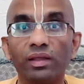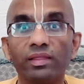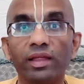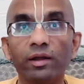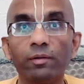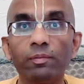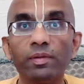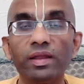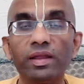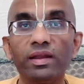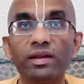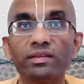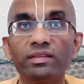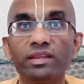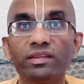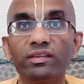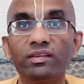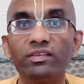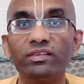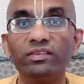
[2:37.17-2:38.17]
That means
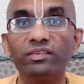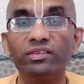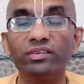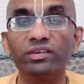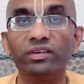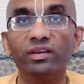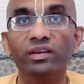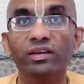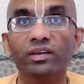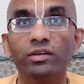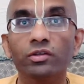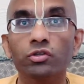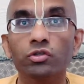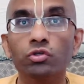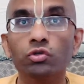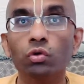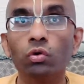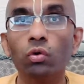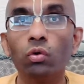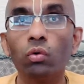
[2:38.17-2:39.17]
they just
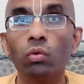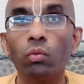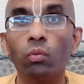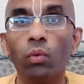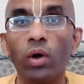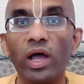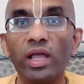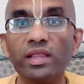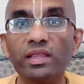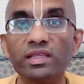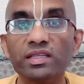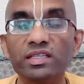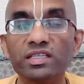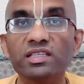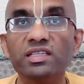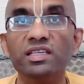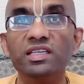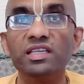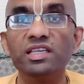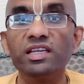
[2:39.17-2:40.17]
sow one
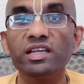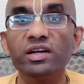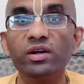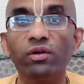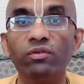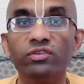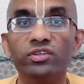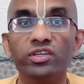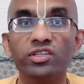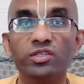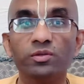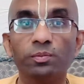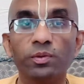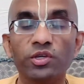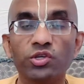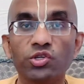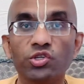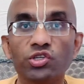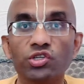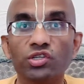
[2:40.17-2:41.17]
seed of
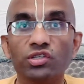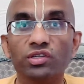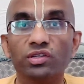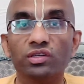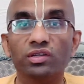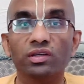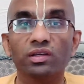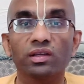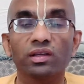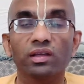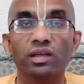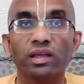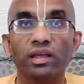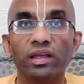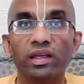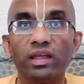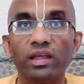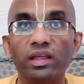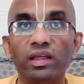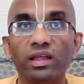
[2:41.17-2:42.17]
suspicion
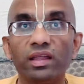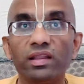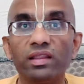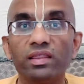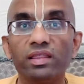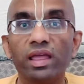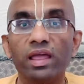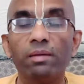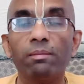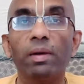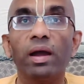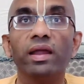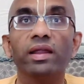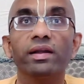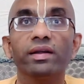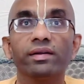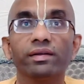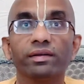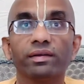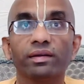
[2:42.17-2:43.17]
in their
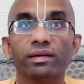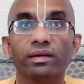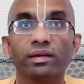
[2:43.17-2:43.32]
mind.